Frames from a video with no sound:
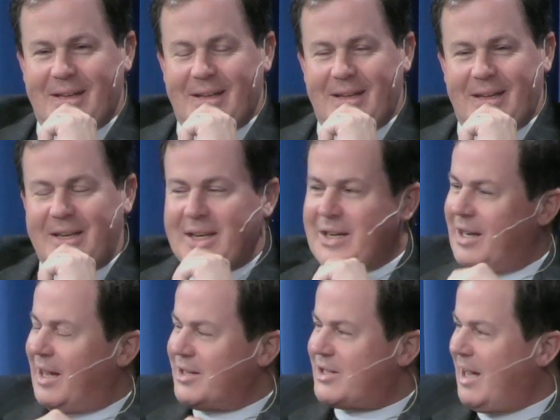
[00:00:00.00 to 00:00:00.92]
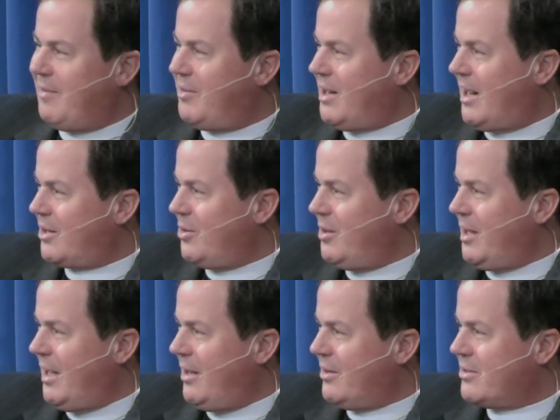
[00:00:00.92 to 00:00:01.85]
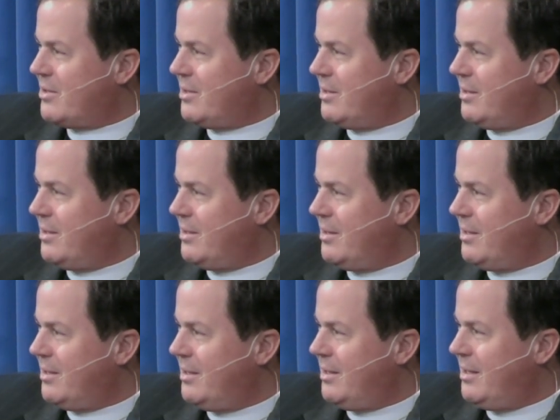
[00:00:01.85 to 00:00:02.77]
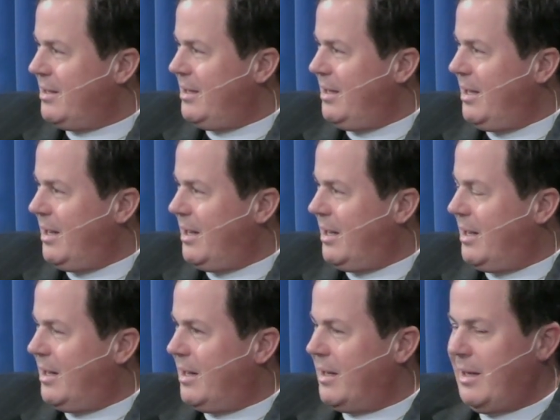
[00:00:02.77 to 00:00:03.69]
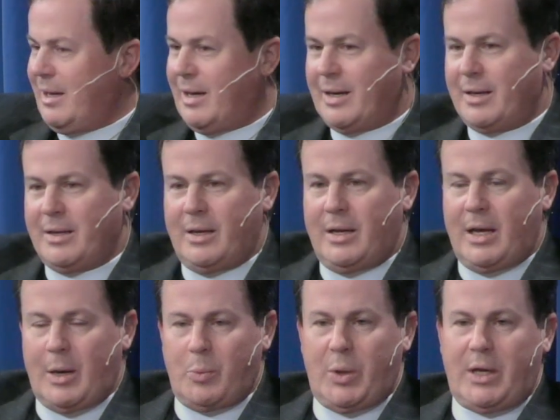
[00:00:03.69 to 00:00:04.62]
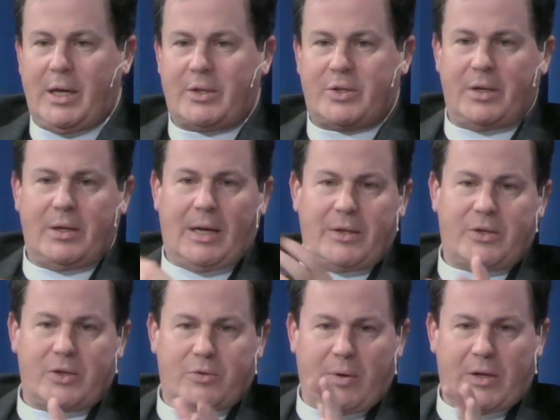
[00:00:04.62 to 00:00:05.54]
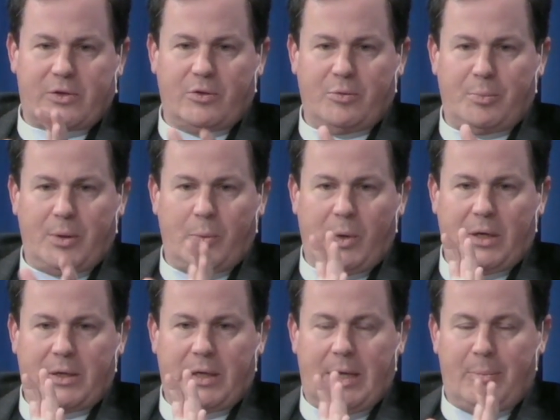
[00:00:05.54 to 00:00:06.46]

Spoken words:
isn't it nice to have a doctor in the house? Yeah. And we get to not just wrestle, but we get to keep